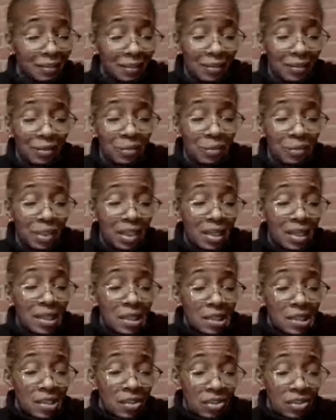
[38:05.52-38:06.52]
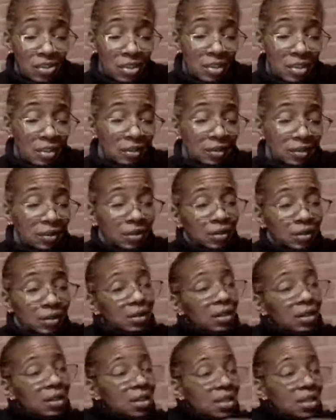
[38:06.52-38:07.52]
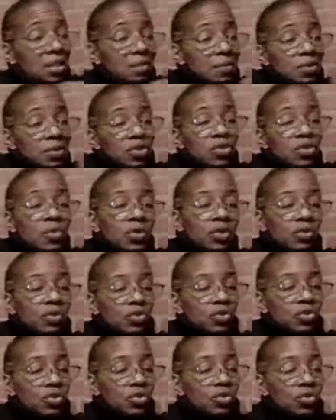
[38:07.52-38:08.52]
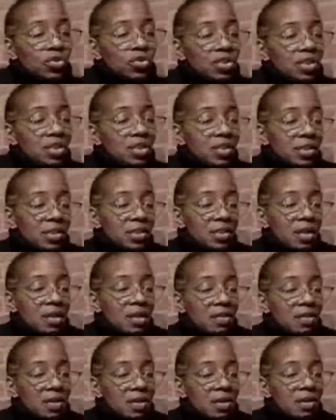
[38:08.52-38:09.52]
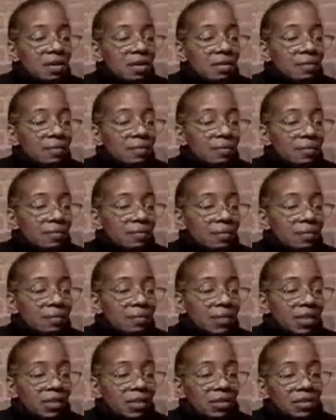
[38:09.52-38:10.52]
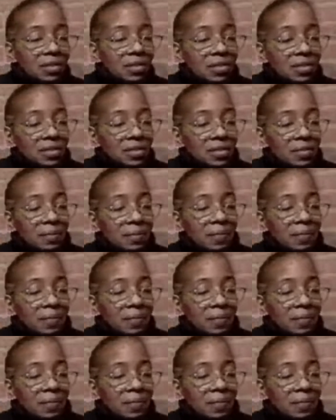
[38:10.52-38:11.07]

Oh my gosh. Especially with those two cheeses on there. Oh my goodness.